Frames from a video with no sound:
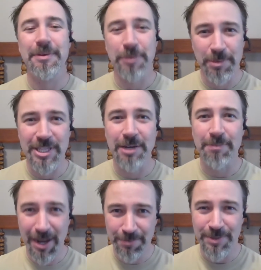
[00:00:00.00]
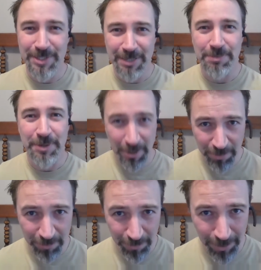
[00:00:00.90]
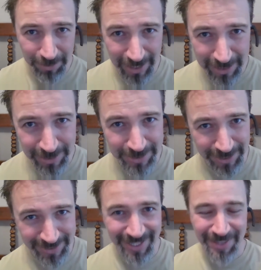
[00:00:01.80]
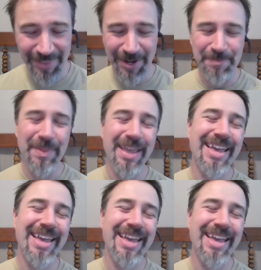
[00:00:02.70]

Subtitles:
Moby Dick Back from the Deep #4. Got a little tongue tied there.